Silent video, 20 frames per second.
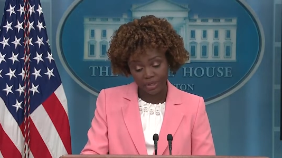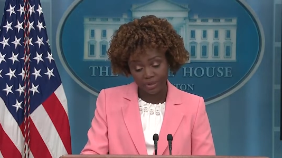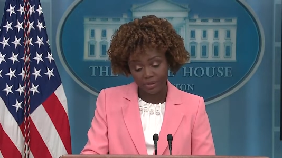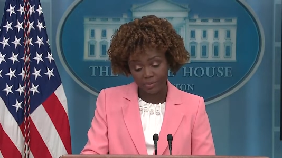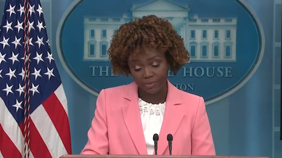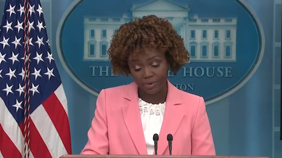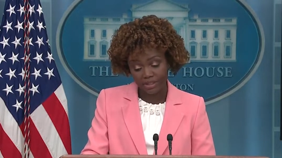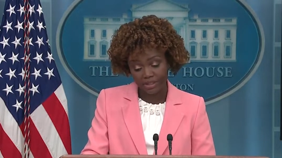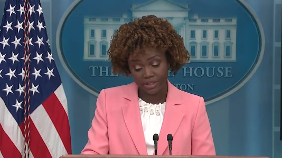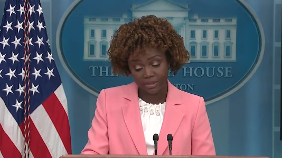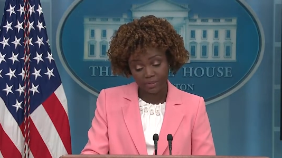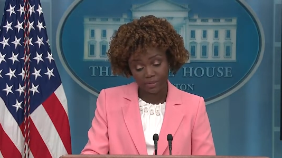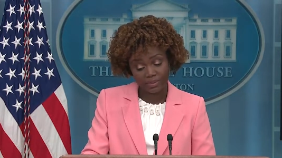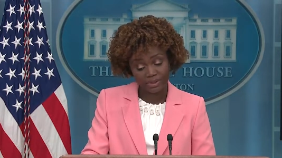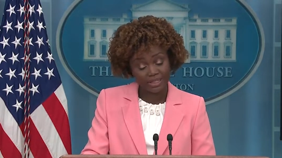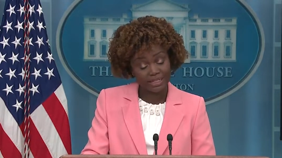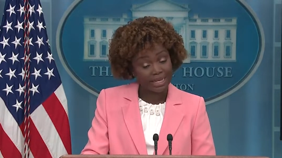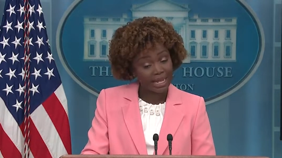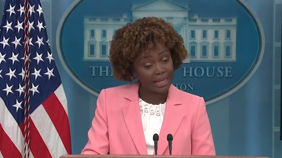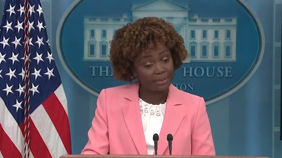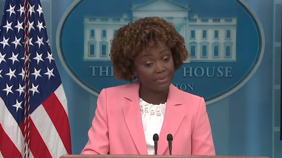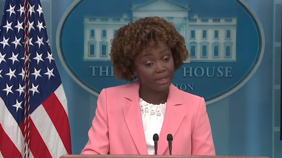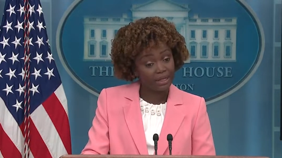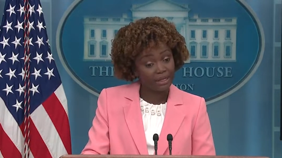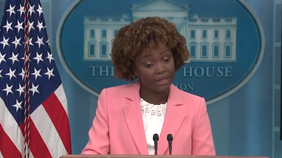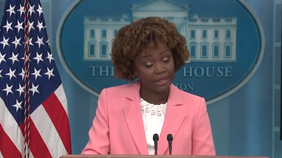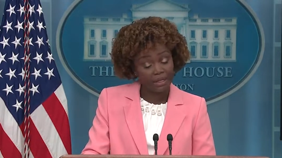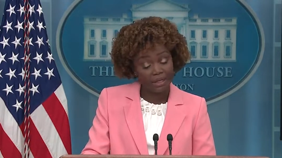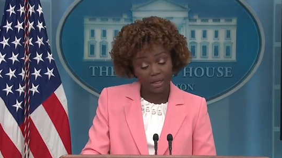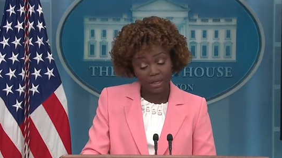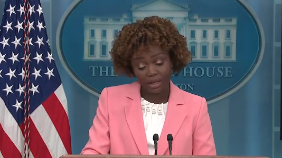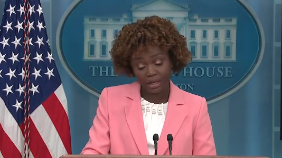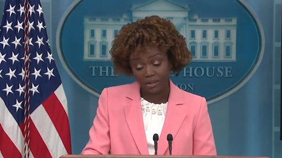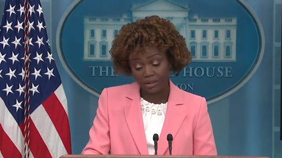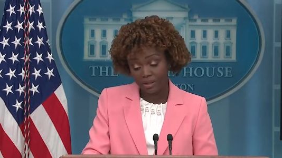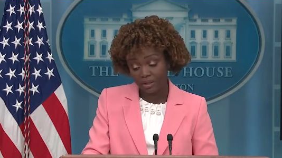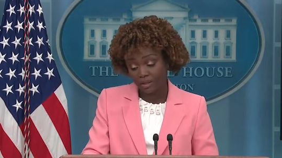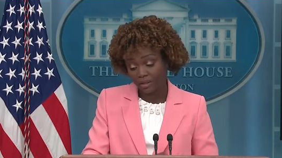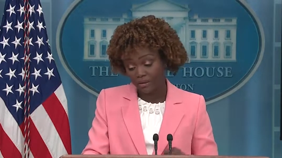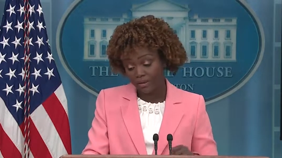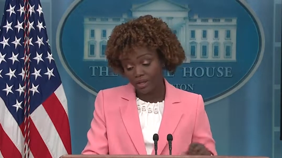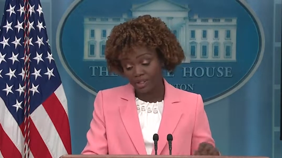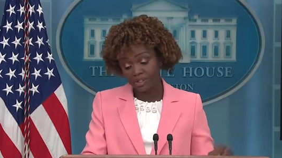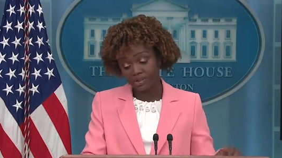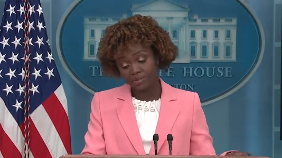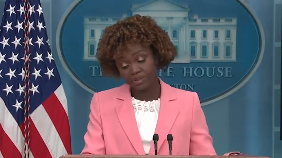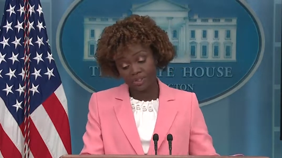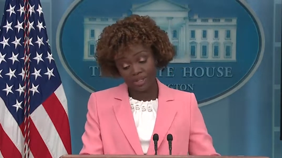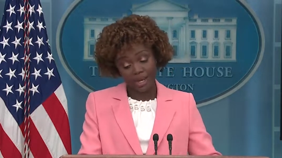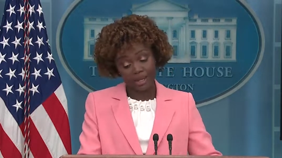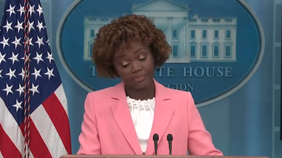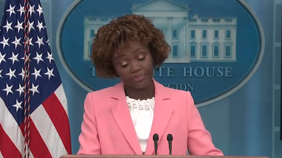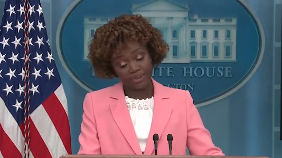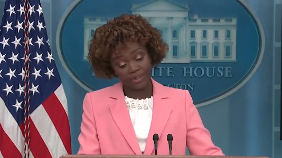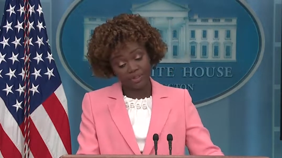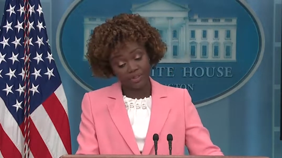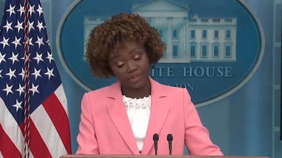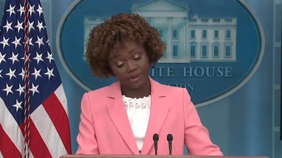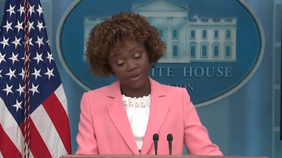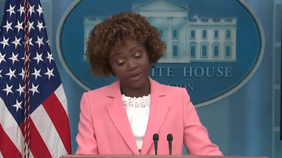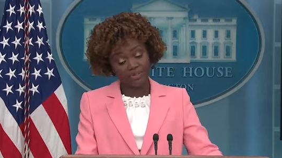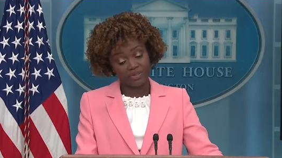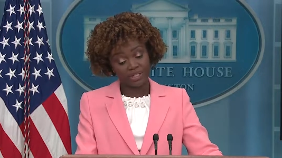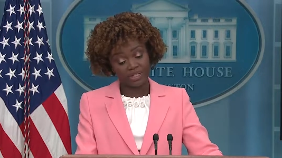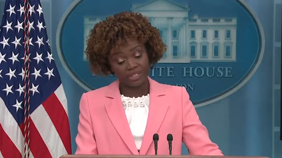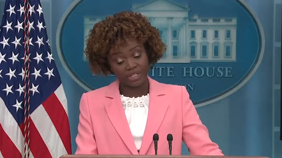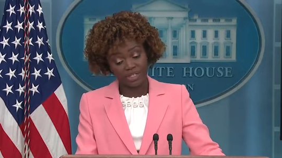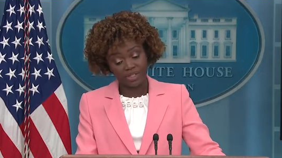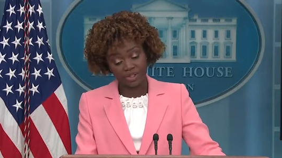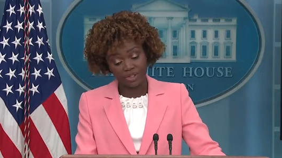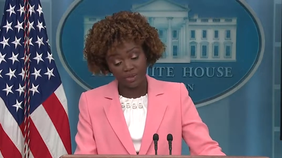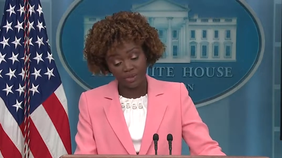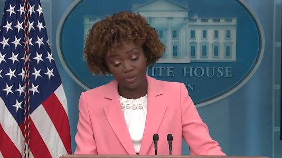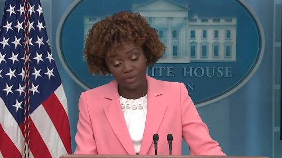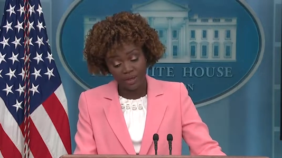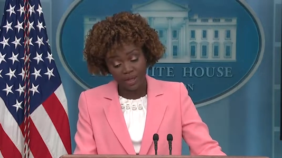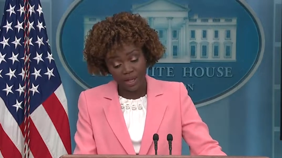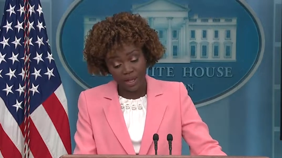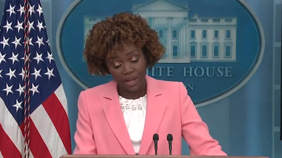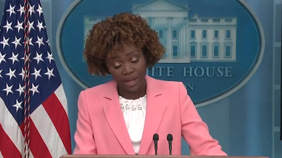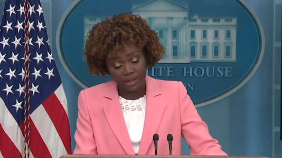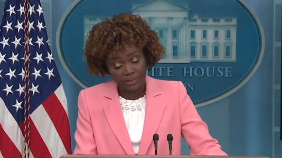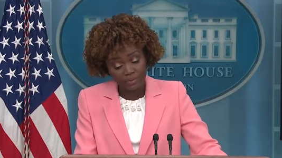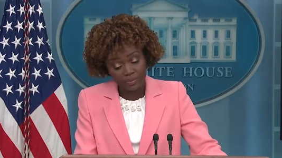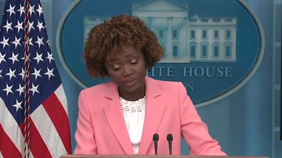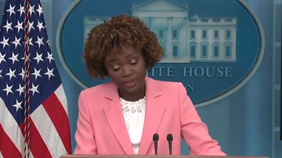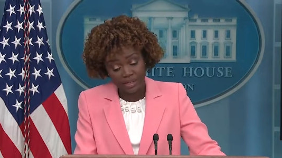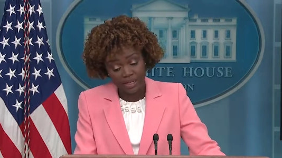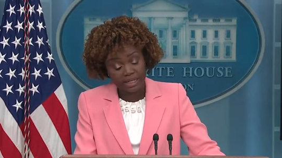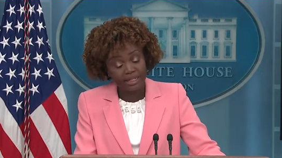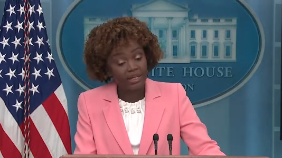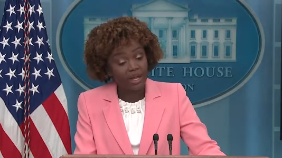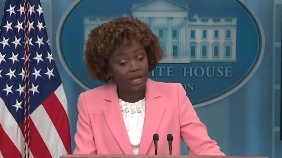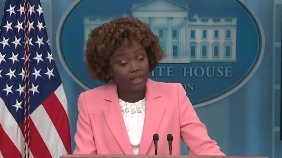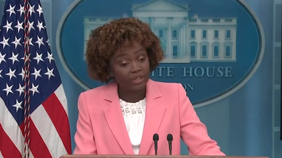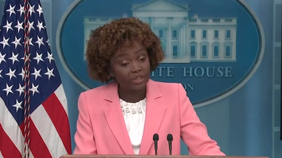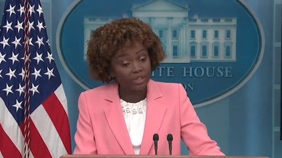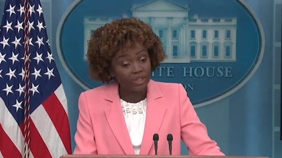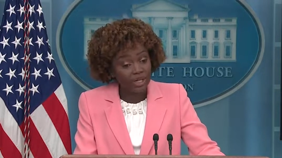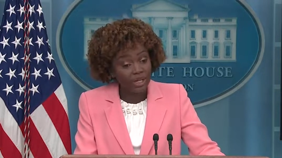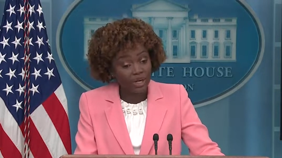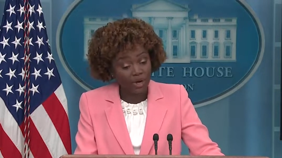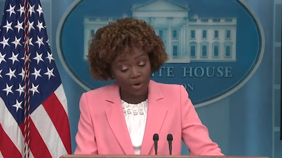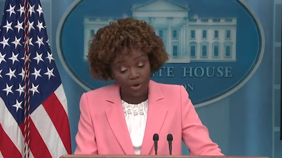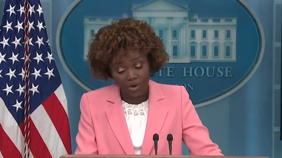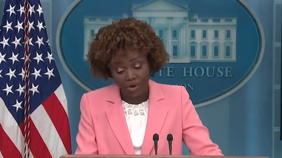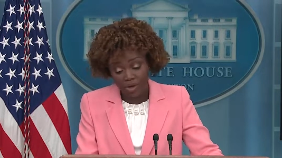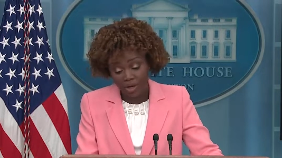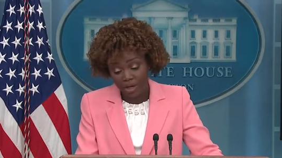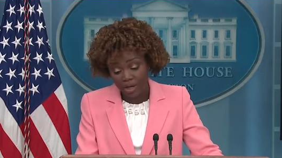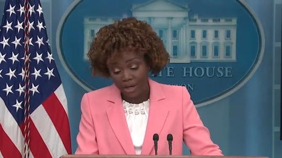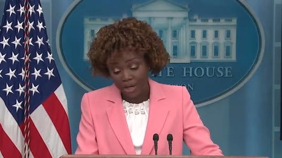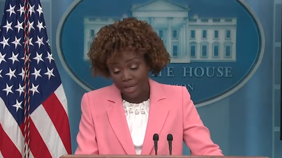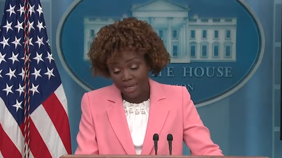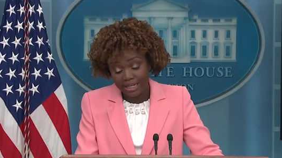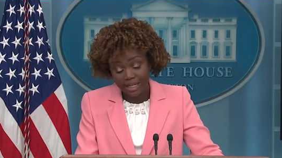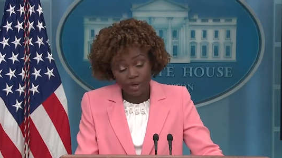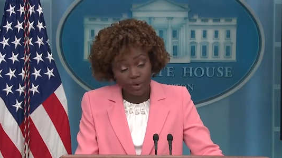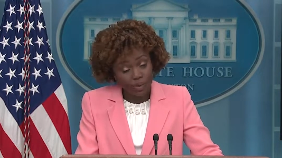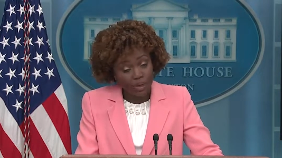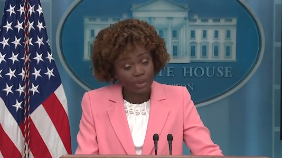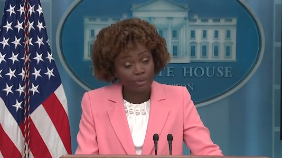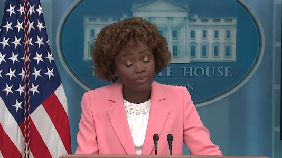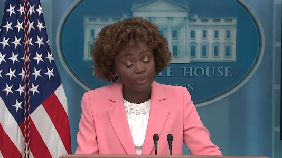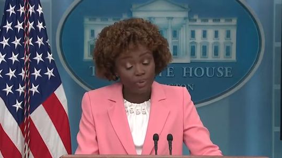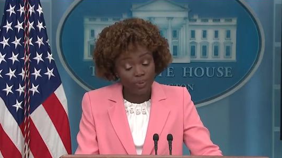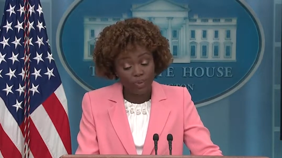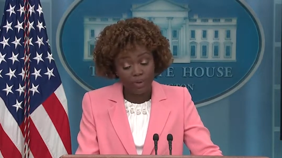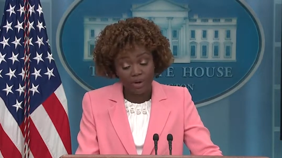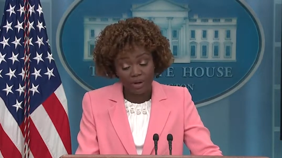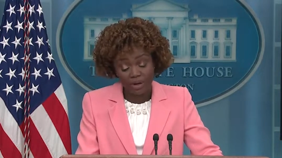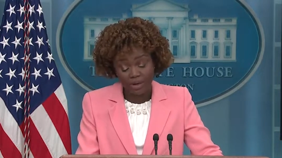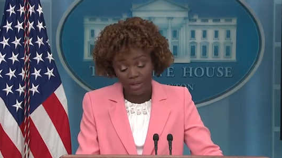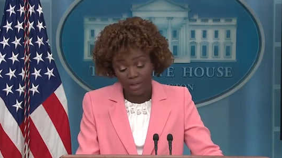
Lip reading: The president was naming the congressional champions on this issue and was acknowledging her incredible work.